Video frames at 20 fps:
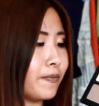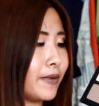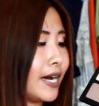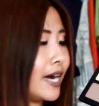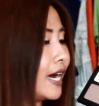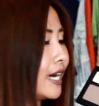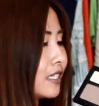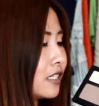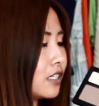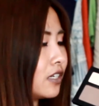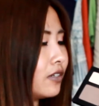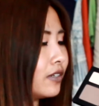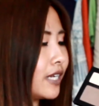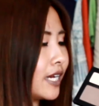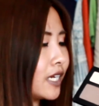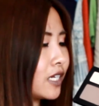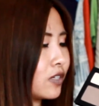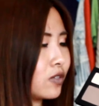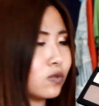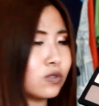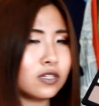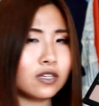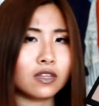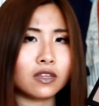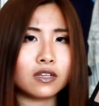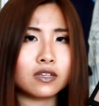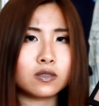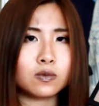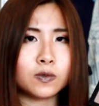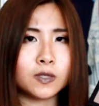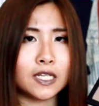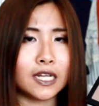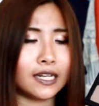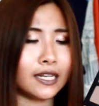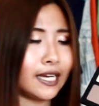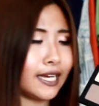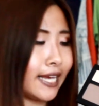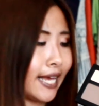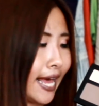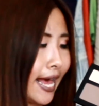but I still like using this with a
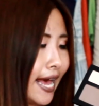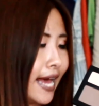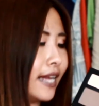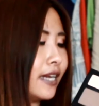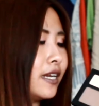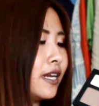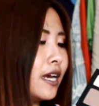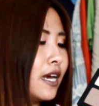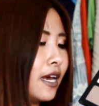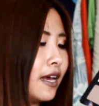light hand.